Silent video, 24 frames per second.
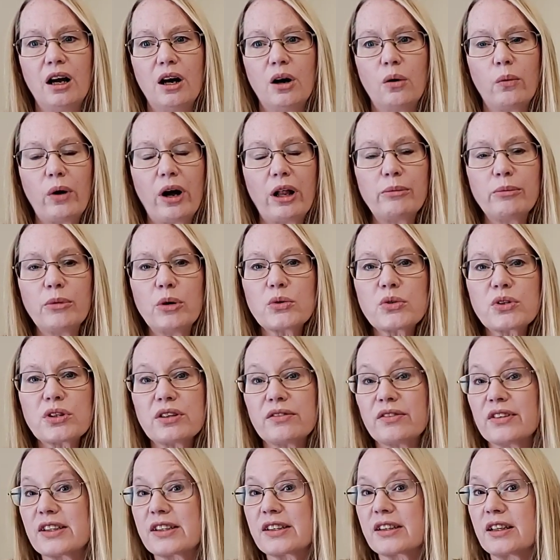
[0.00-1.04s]
While most
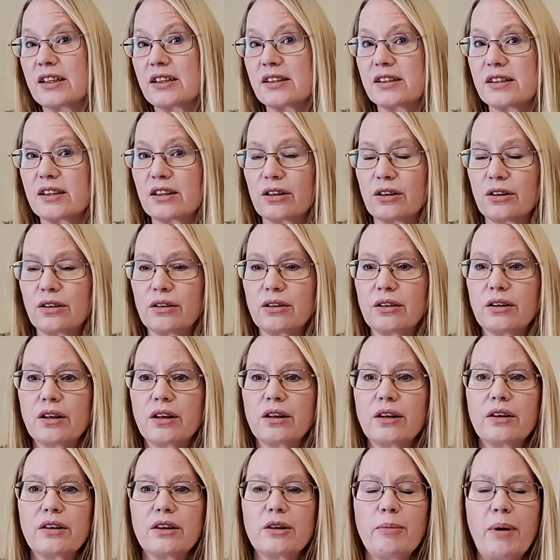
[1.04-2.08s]
of us consider
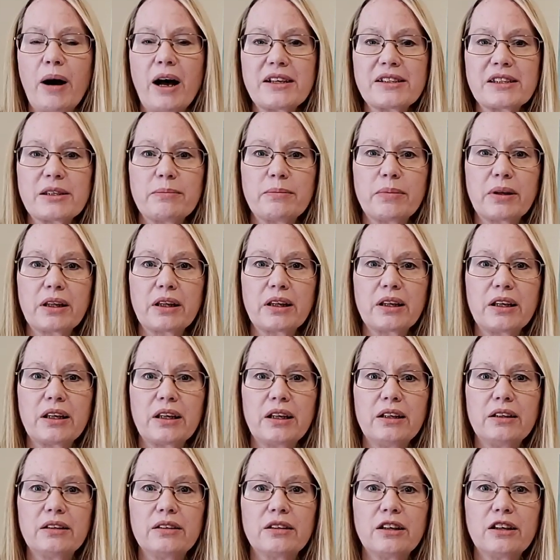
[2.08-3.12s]
the
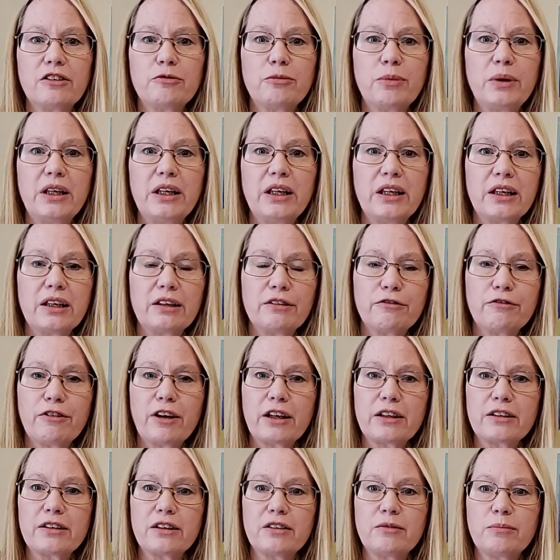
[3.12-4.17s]
possibility of being
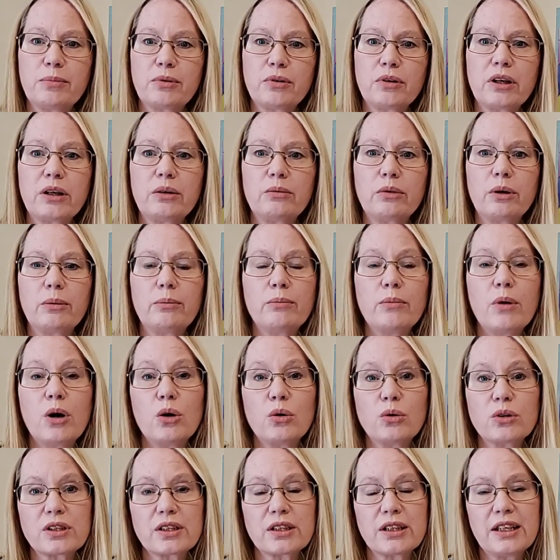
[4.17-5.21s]
infected pretty
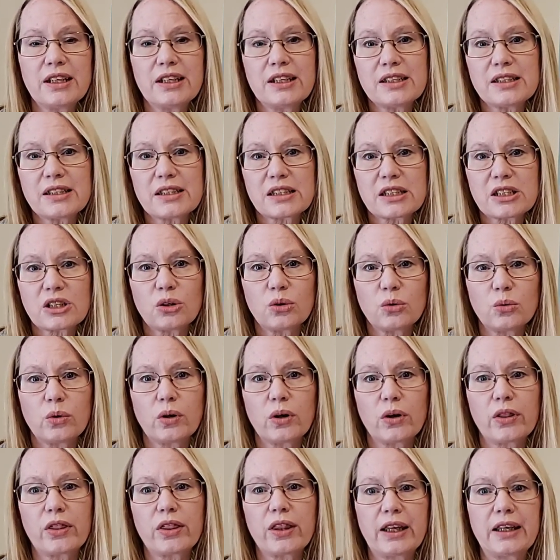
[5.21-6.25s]
remote, it is still
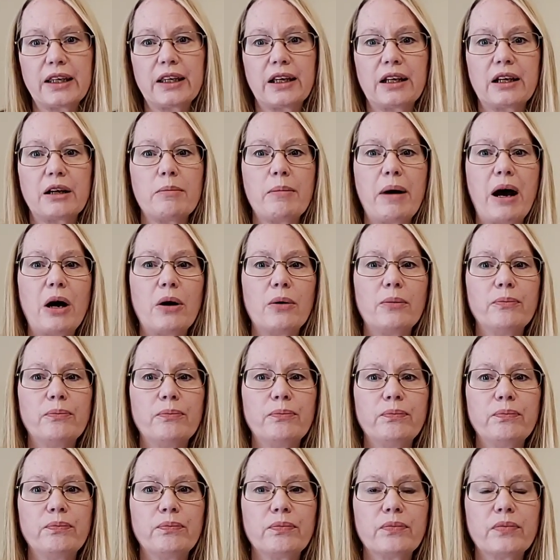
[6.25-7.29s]
worth thinking about.
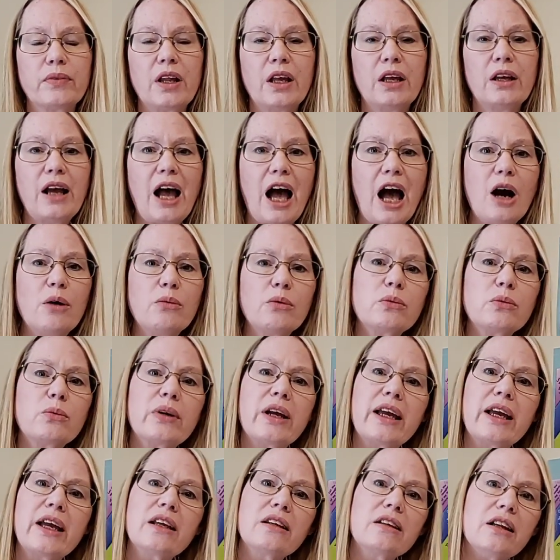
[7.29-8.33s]
How would
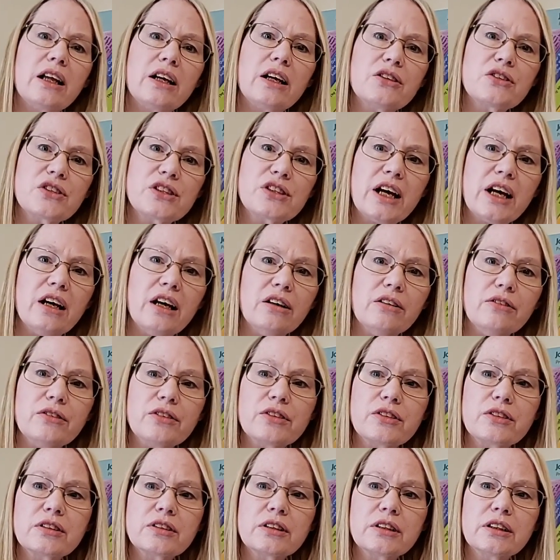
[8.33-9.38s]
we handle
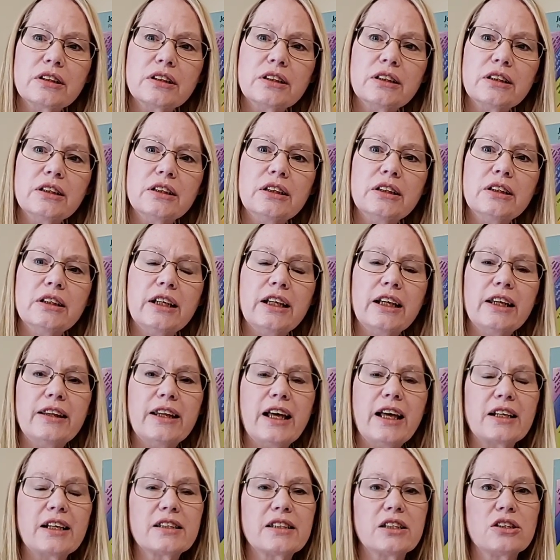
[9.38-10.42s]
ourselves in
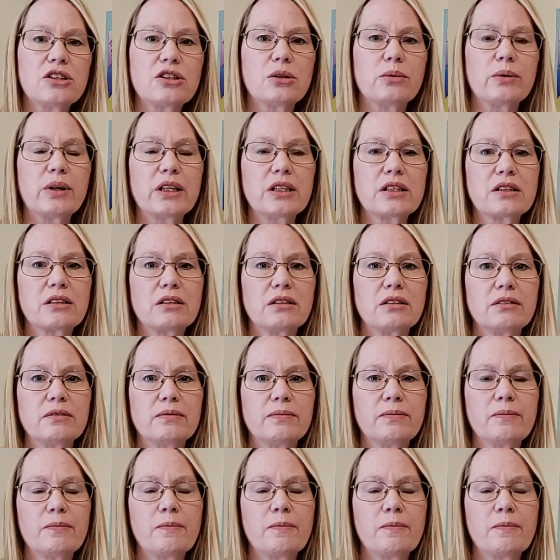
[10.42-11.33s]
that situation?